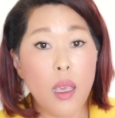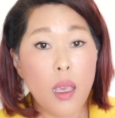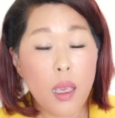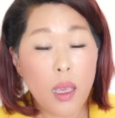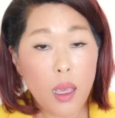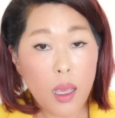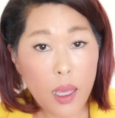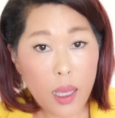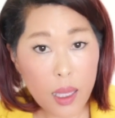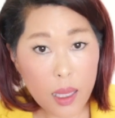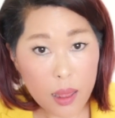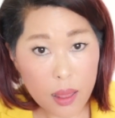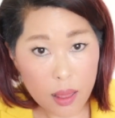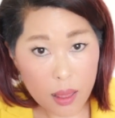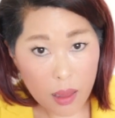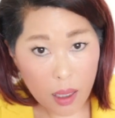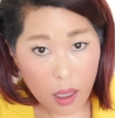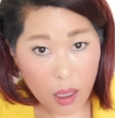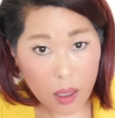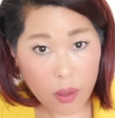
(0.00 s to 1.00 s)
E
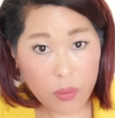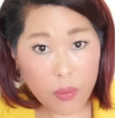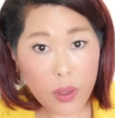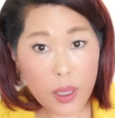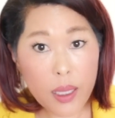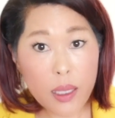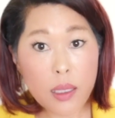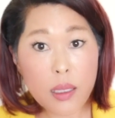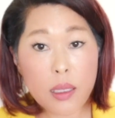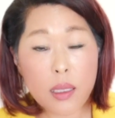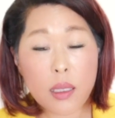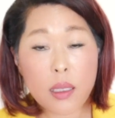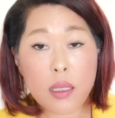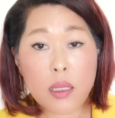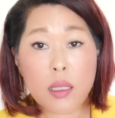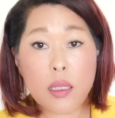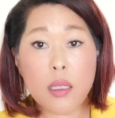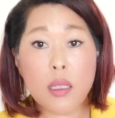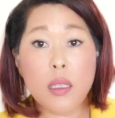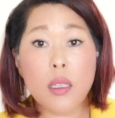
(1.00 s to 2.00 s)
lawe
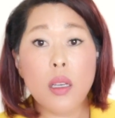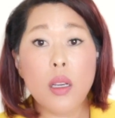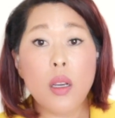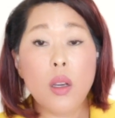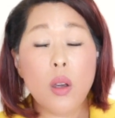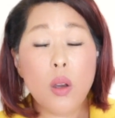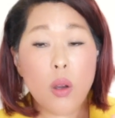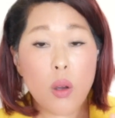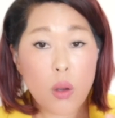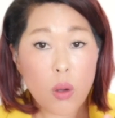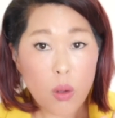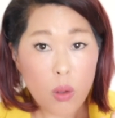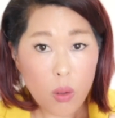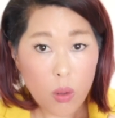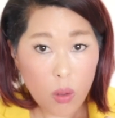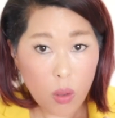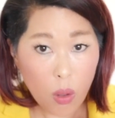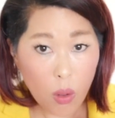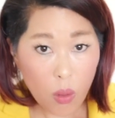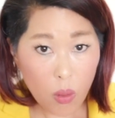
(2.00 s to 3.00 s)
I
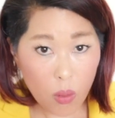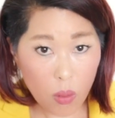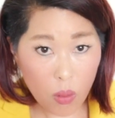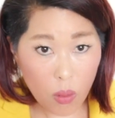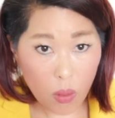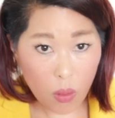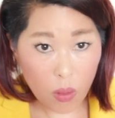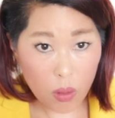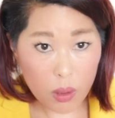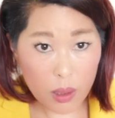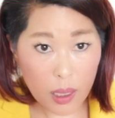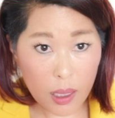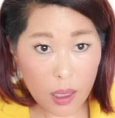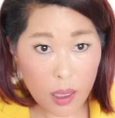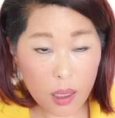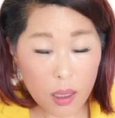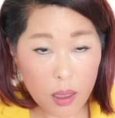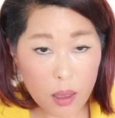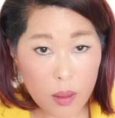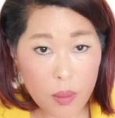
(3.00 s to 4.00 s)
ko'u
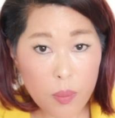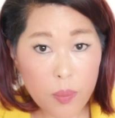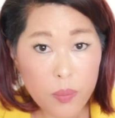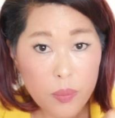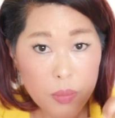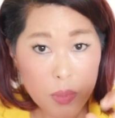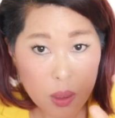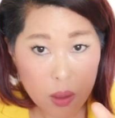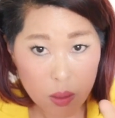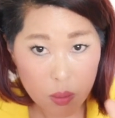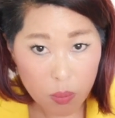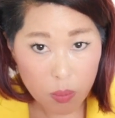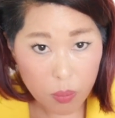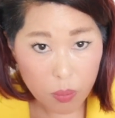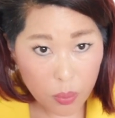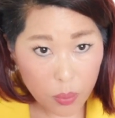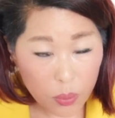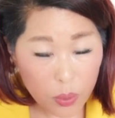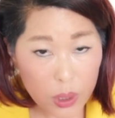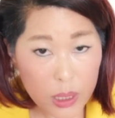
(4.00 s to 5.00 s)
ola.
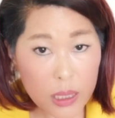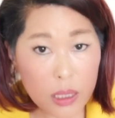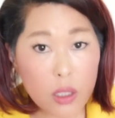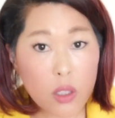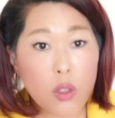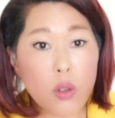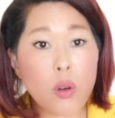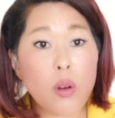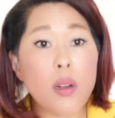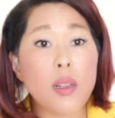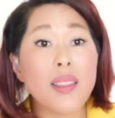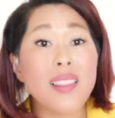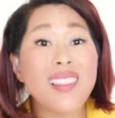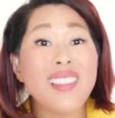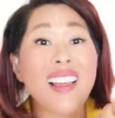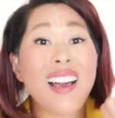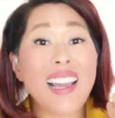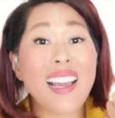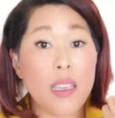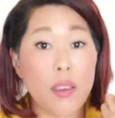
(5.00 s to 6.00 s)
Bring your
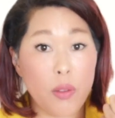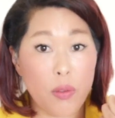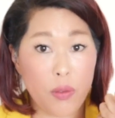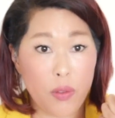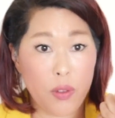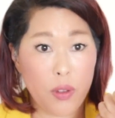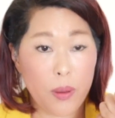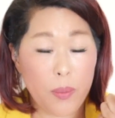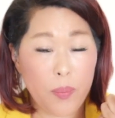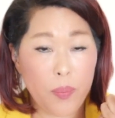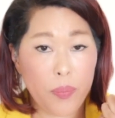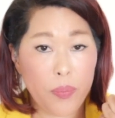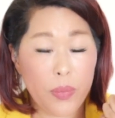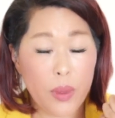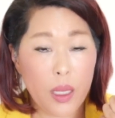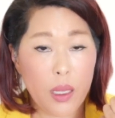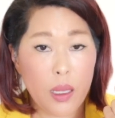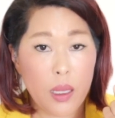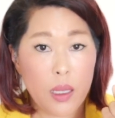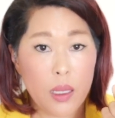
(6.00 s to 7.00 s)
life.
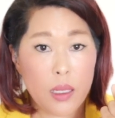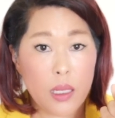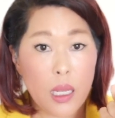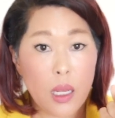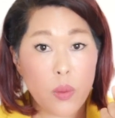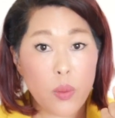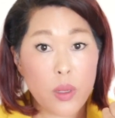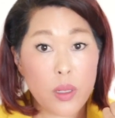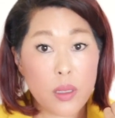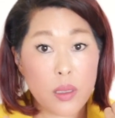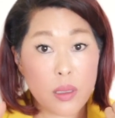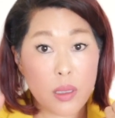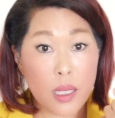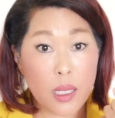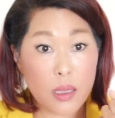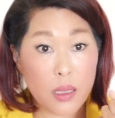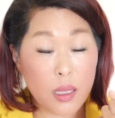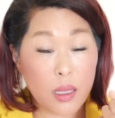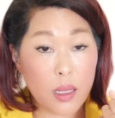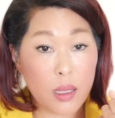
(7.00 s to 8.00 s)
Now we're going to say
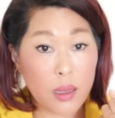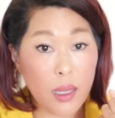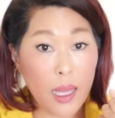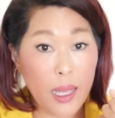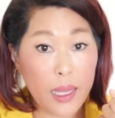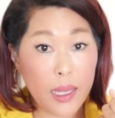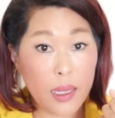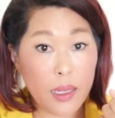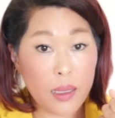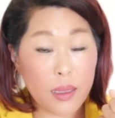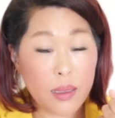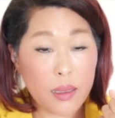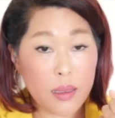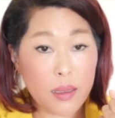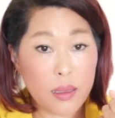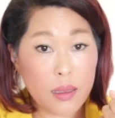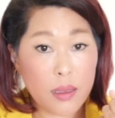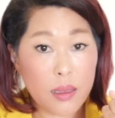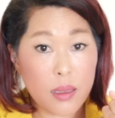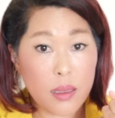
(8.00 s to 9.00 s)
to the light.
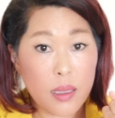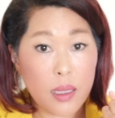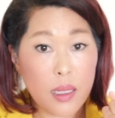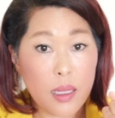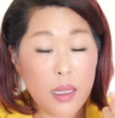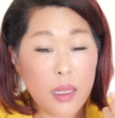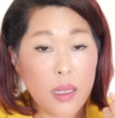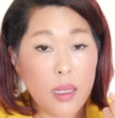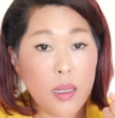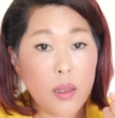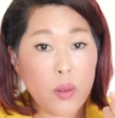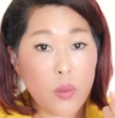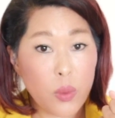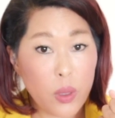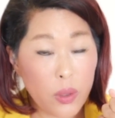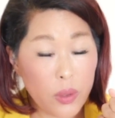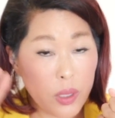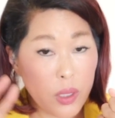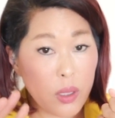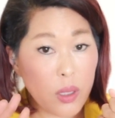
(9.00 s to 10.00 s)
We
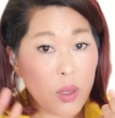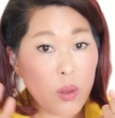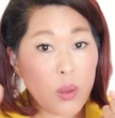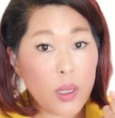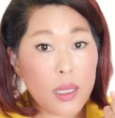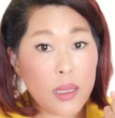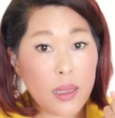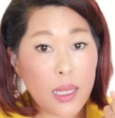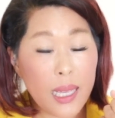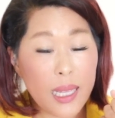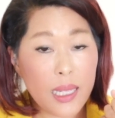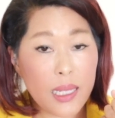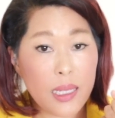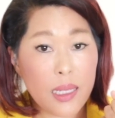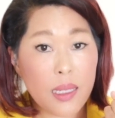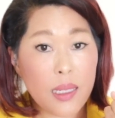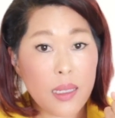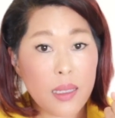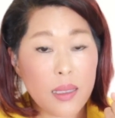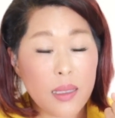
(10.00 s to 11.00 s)
already know what light
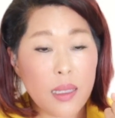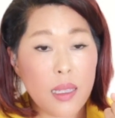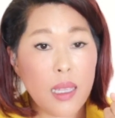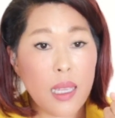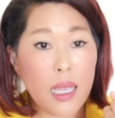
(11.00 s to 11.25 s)
is.